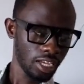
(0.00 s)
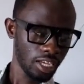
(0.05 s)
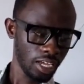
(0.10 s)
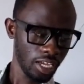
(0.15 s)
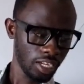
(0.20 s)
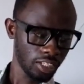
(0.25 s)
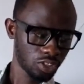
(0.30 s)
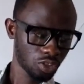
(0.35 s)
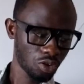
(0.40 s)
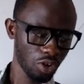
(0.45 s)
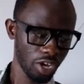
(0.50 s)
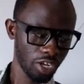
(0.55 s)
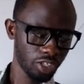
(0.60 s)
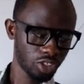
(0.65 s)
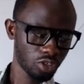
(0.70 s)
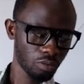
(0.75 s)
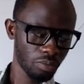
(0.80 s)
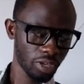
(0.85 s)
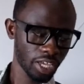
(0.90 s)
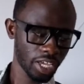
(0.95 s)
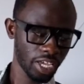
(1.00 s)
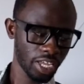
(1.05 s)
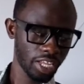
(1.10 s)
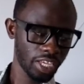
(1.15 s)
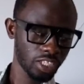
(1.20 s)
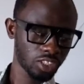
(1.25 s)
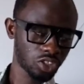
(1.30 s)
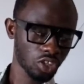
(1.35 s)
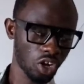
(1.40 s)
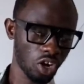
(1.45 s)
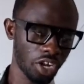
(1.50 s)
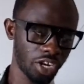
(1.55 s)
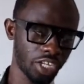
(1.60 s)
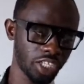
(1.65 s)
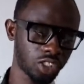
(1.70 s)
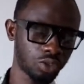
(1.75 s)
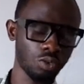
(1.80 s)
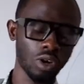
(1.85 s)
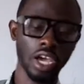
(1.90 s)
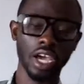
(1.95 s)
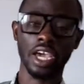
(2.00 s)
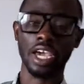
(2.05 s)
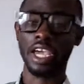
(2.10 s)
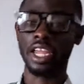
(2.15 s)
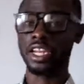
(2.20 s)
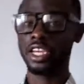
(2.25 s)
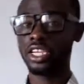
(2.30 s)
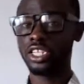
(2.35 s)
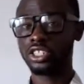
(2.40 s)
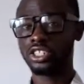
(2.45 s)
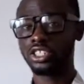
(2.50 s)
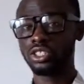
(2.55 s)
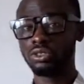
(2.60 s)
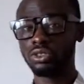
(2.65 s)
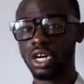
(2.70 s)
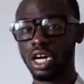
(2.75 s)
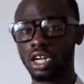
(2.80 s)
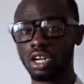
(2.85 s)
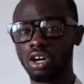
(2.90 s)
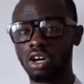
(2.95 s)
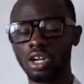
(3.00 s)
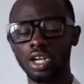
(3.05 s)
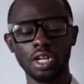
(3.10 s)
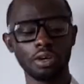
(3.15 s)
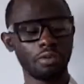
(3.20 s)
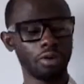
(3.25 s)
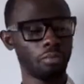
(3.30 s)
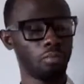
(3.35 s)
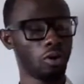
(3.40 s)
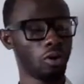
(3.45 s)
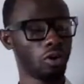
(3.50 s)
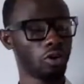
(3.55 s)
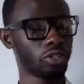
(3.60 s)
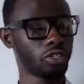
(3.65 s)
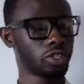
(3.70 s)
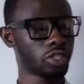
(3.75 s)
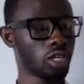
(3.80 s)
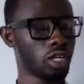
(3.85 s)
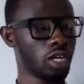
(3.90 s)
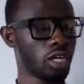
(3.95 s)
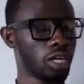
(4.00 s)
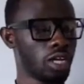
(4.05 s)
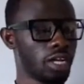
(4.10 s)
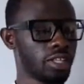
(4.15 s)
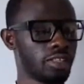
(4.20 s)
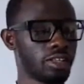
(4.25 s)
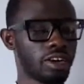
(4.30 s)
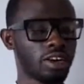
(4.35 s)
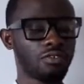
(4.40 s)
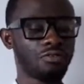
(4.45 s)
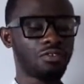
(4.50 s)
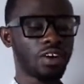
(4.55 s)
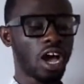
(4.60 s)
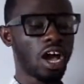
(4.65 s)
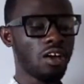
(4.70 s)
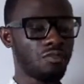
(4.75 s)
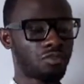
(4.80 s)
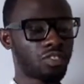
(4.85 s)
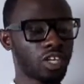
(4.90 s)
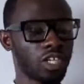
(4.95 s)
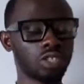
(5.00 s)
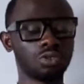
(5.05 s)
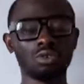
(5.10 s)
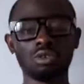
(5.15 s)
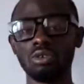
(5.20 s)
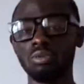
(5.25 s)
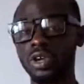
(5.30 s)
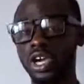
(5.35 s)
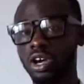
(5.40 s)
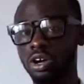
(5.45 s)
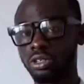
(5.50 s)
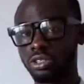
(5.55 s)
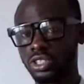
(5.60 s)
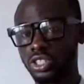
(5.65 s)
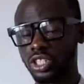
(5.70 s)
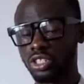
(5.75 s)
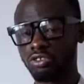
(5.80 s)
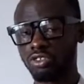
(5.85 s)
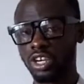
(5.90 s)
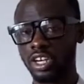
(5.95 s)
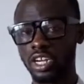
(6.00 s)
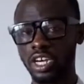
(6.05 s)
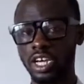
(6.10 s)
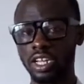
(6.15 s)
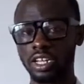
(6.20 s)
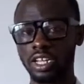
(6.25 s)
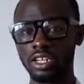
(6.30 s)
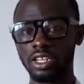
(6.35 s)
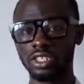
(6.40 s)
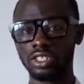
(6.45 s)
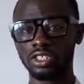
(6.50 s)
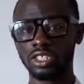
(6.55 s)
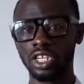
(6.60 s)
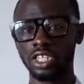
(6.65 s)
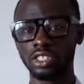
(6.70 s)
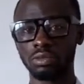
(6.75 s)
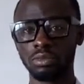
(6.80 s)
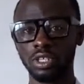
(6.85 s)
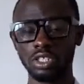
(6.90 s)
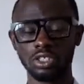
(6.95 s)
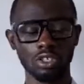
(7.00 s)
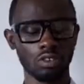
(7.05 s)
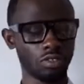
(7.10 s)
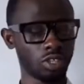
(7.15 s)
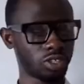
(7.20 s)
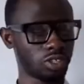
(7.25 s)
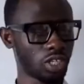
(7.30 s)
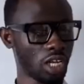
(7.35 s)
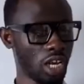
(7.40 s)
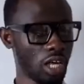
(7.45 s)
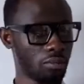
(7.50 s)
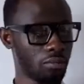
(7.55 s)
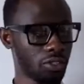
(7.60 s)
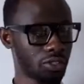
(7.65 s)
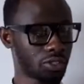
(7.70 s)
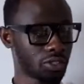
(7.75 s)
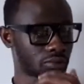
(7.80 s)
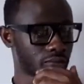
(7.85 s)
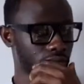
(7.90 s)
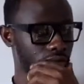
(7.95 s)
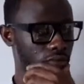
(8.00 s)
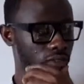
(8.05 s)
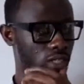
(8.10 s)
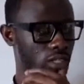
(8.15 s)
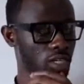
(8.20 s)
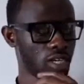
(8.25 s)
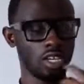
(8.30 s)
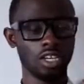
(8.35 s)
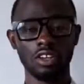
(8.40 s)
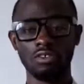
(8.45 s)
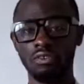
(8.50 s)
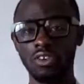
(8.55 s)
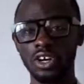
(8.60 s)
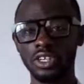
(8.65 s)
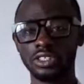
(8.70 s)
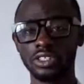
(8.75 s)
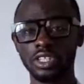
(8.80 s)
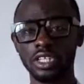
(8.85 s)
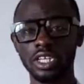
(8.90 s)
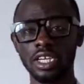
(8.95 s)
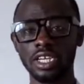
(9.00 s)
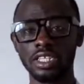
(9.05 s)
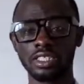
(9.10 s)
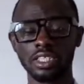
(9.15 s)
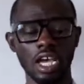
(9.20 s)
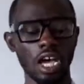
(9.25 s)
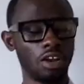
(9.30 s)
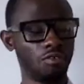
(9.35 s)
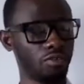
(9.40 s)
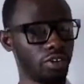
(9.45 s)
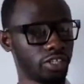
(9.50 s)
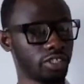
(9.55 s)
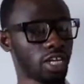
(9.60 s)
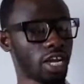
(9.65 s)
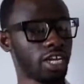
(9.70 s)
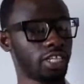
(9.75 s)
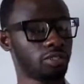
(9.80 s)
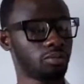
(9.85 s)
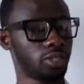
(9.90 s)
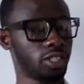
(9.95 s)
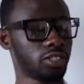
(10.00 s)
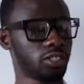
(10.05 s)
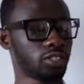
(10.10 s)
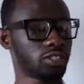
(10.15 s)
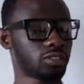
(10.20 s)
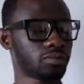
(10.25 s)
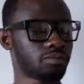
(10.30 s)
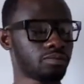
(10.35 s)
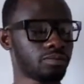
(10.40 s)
is going to begin his audit work and issue an audit report, there are 5 things we will be considering under this segment of the syllabus. The first thing is advertisement.